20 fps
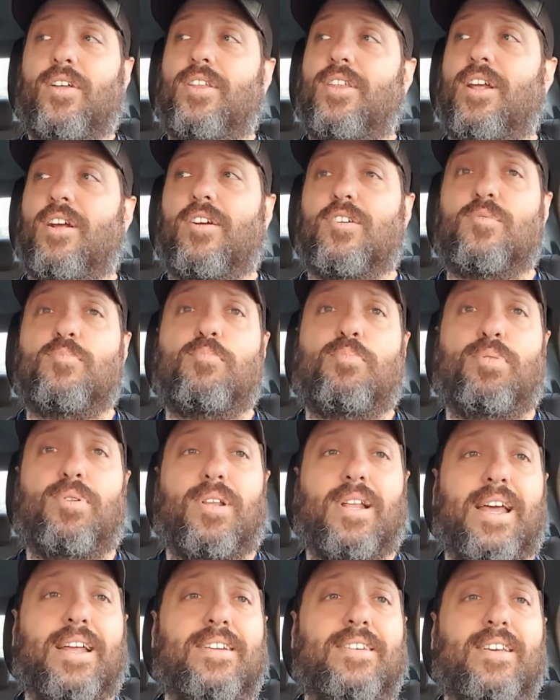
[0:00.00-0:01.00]
there's
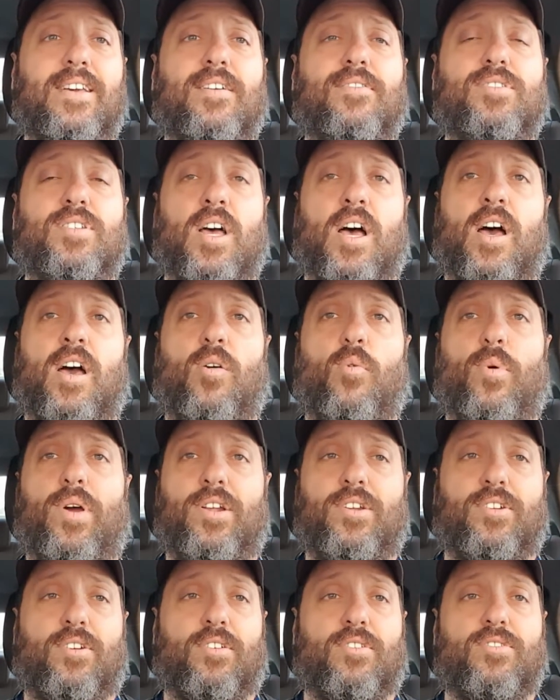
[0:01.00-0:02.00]
plenty of
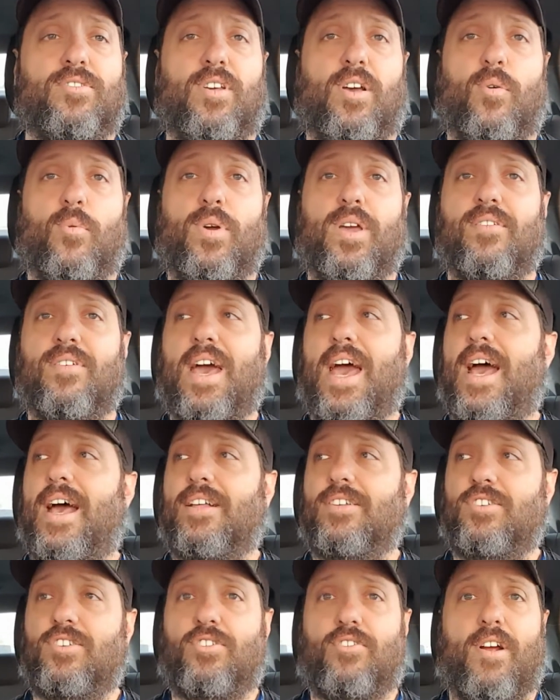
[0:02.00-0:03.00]
winters that we have
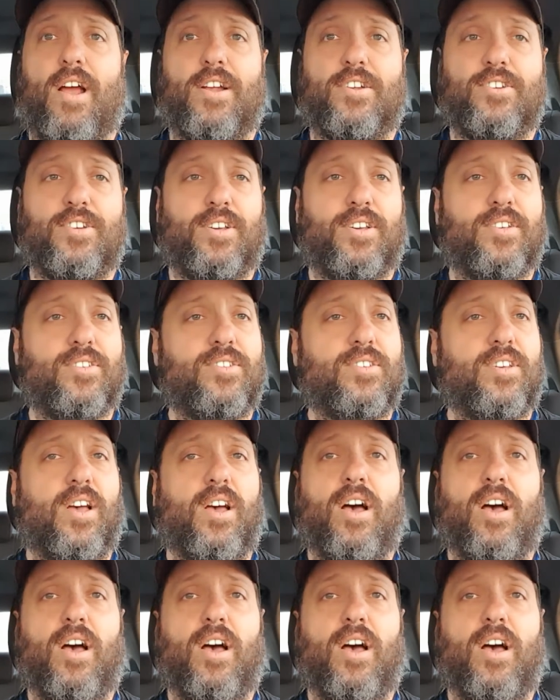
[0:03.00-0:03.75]
had stretches,